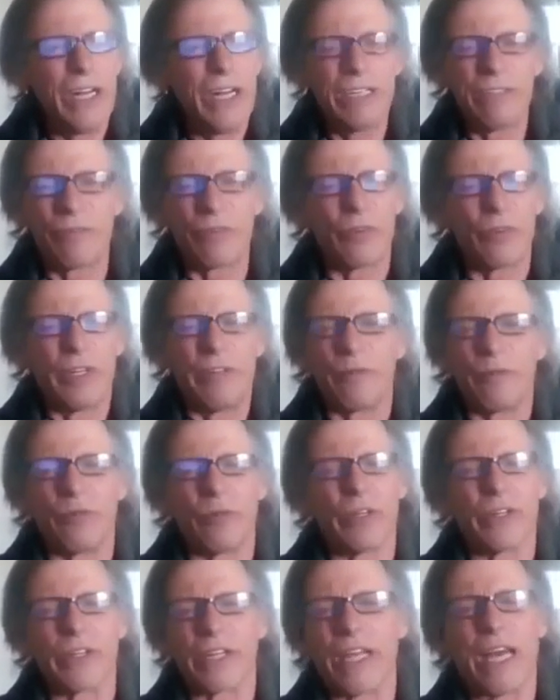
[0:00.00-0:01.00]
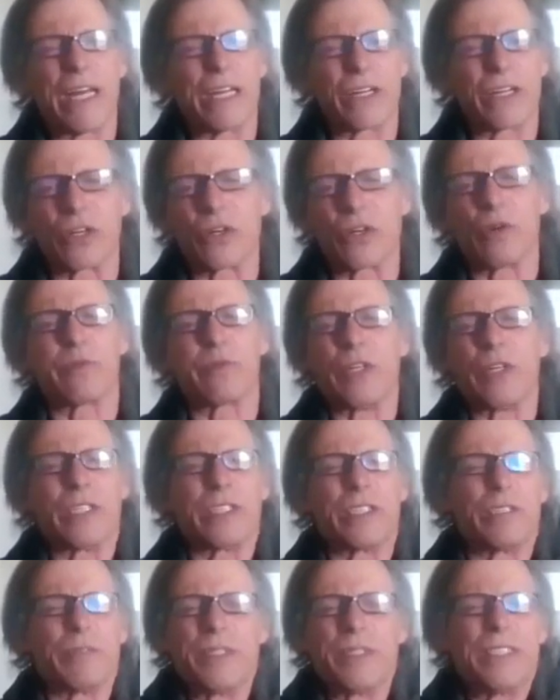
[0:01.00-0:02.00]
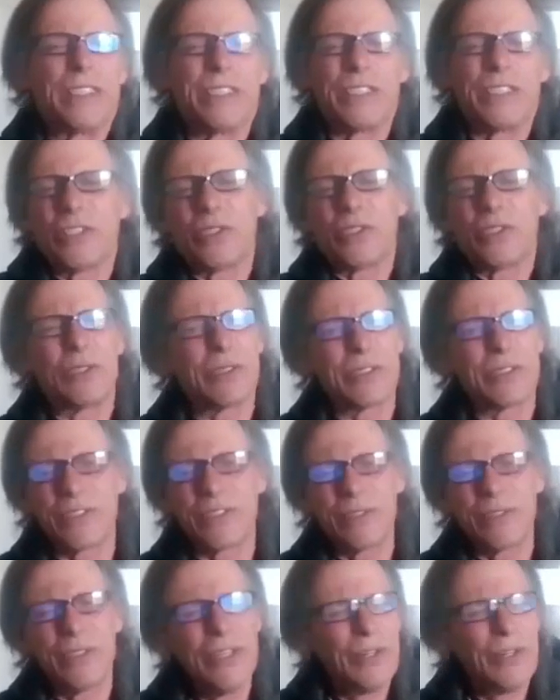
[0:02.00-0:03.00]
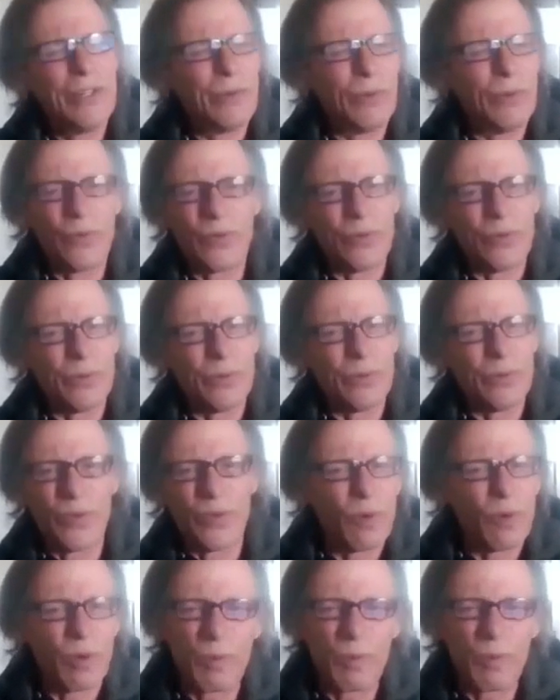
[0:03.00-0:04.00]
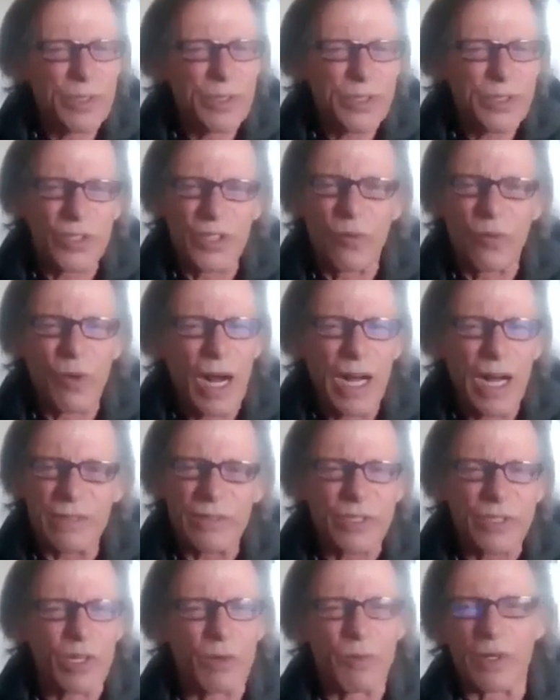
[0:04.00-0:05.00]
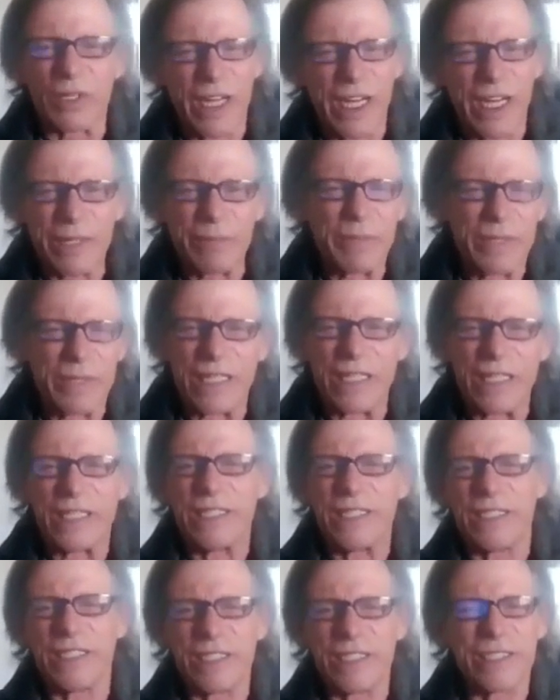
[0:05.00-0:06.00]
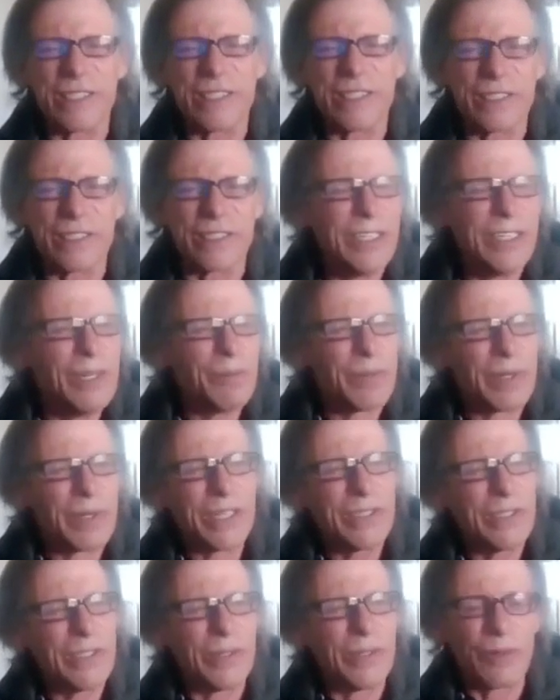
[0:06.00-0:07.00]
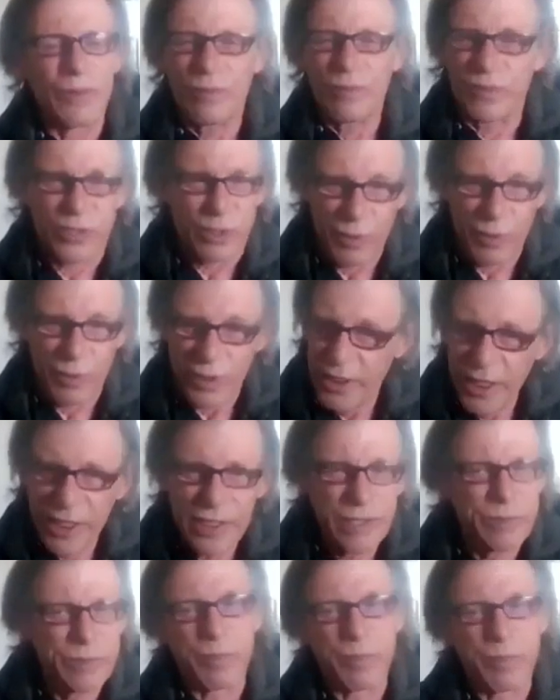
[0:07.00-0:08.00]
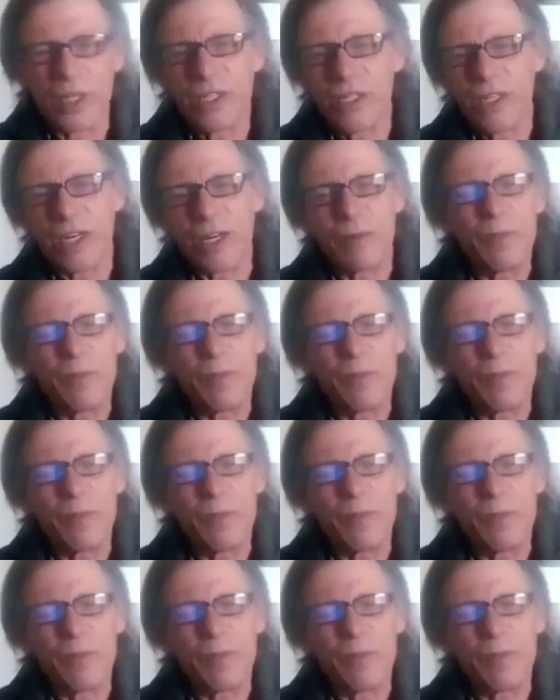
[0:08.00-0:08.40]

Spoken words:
never even really had a girlfriend. I mean, no woman was going to want someone like me, but someone did. But